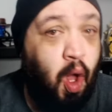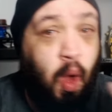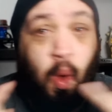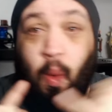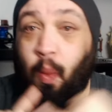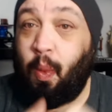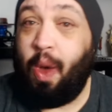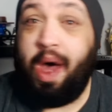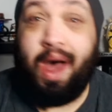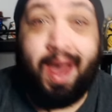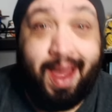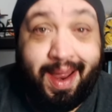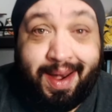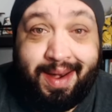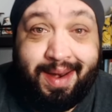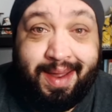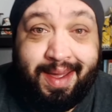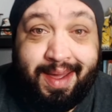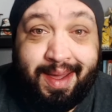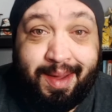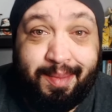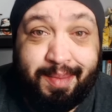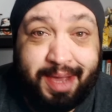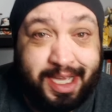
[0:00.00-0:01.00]
One,
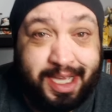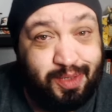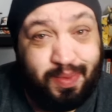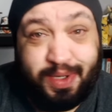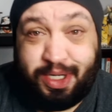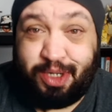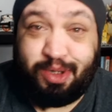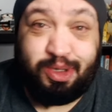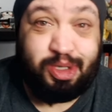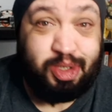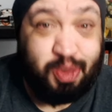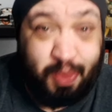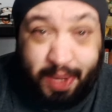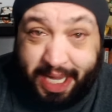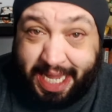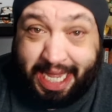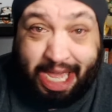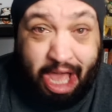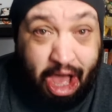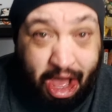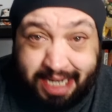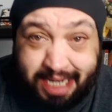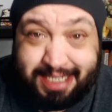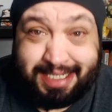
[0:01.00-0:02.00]
because we do sweet
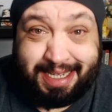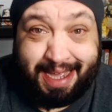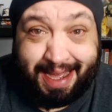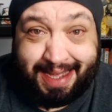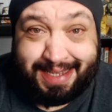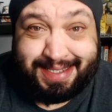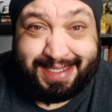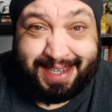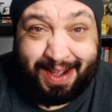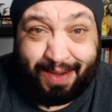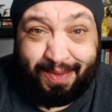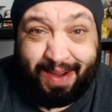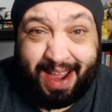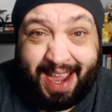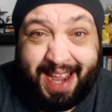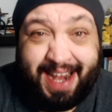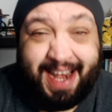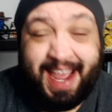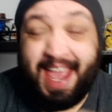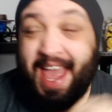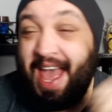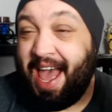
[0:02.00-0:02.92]
contests, all right?